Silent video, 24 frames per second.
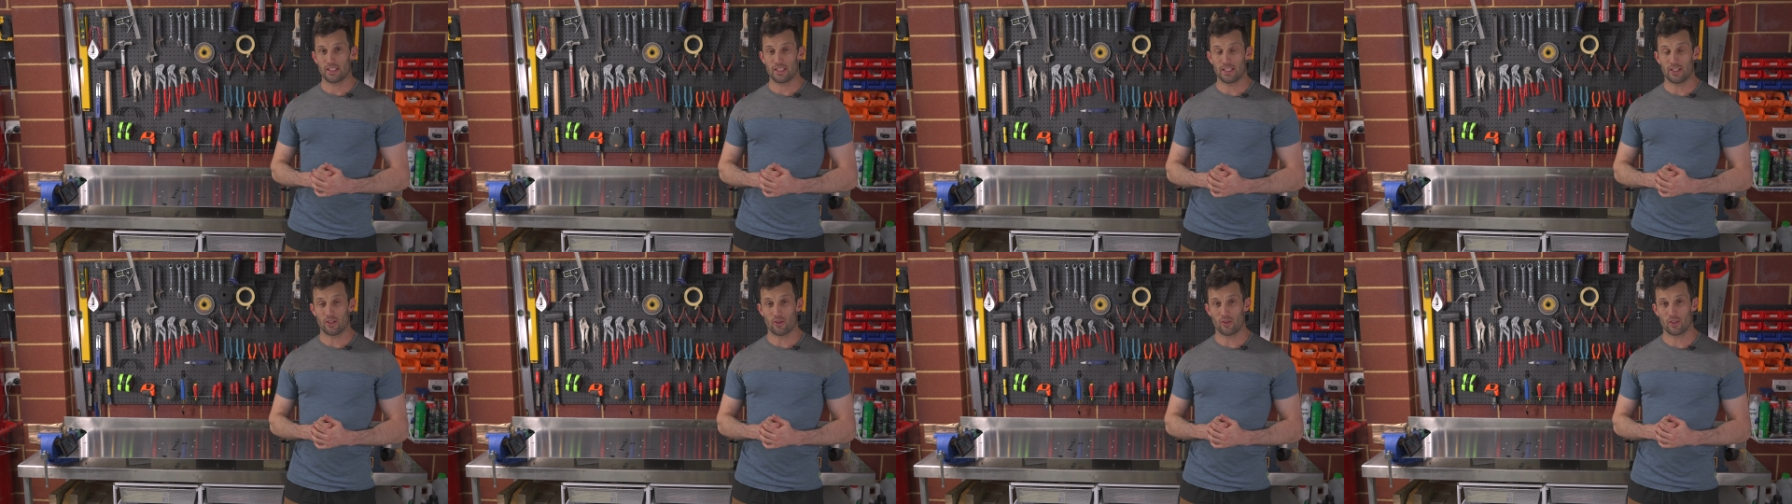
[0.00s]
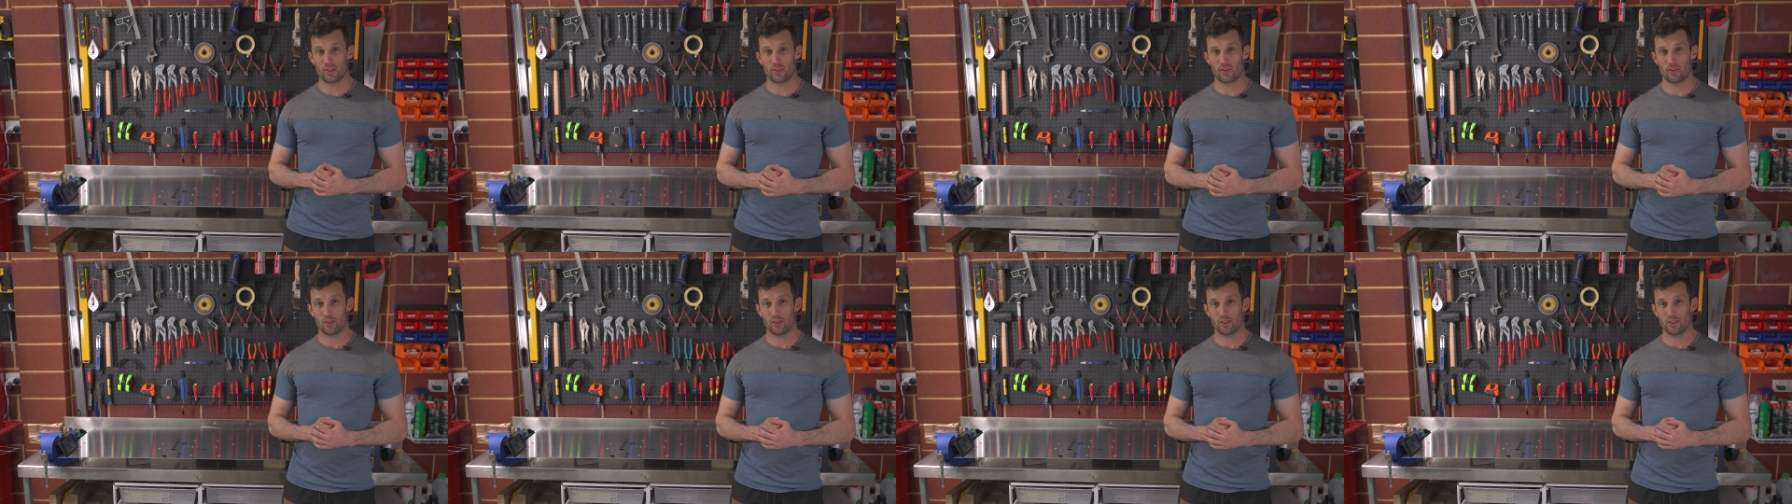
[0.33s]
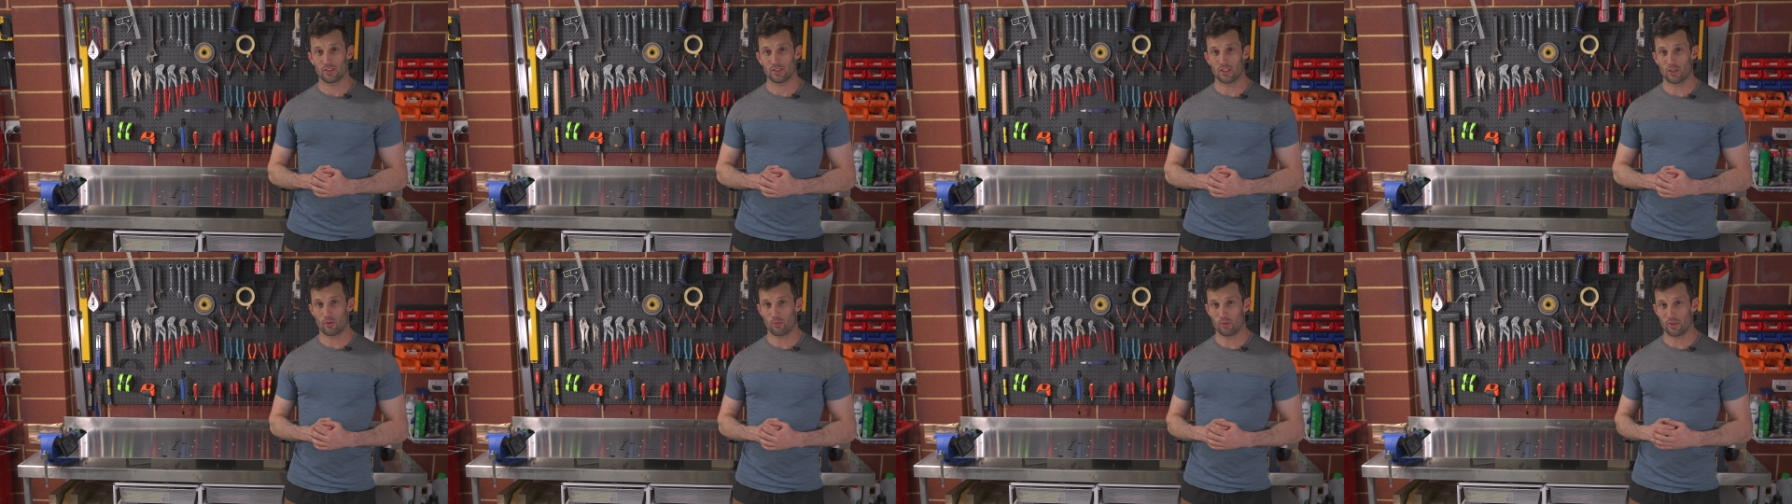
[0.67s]
In hindsight,
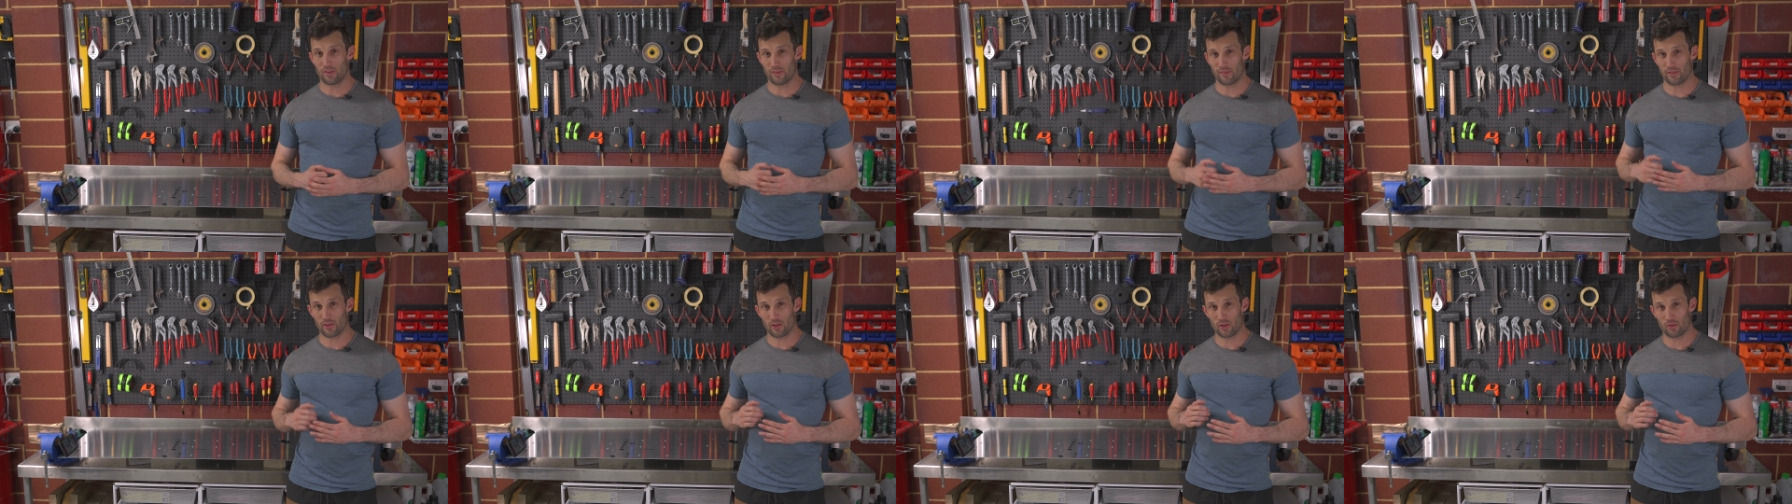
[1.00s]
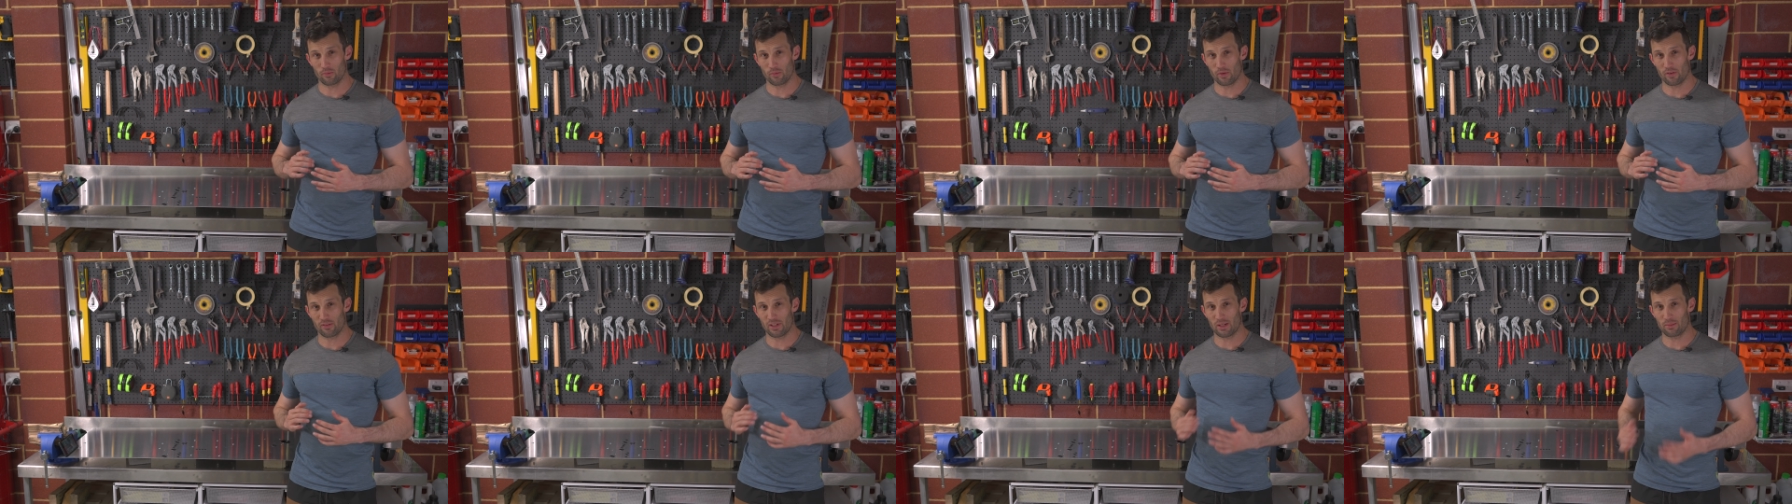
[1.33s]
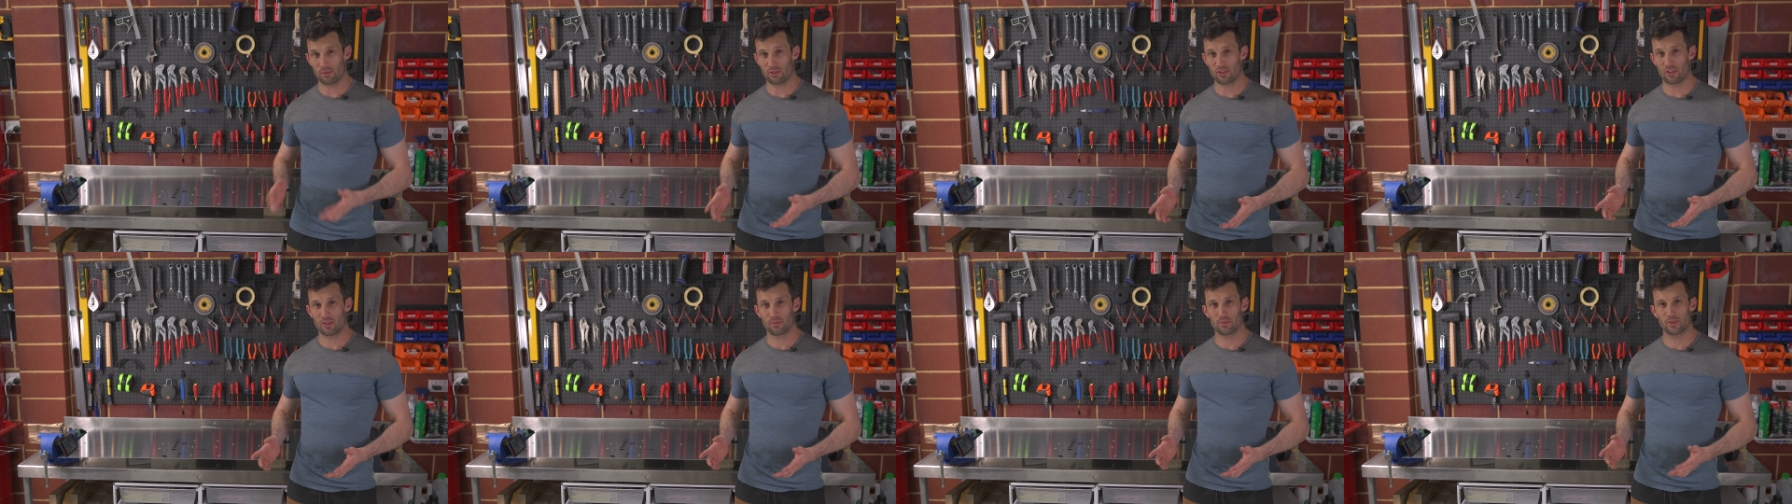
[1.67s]
I wouldn't have gone with rubber
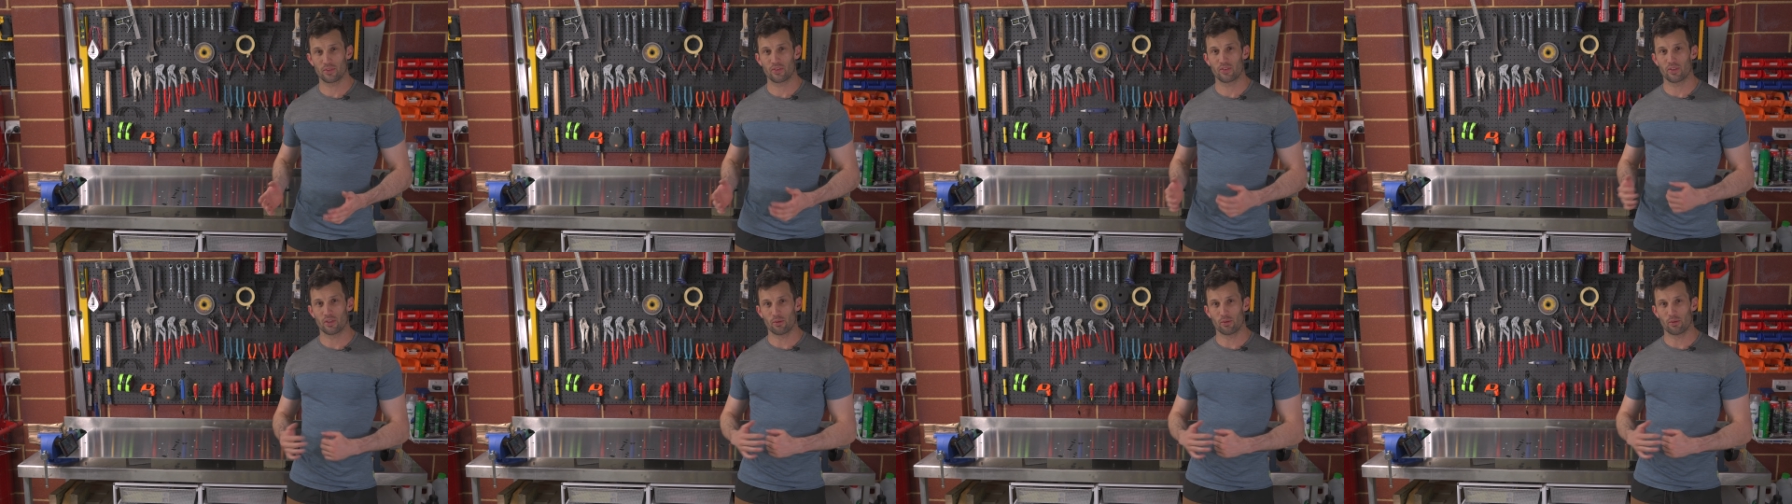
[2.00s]
grommets.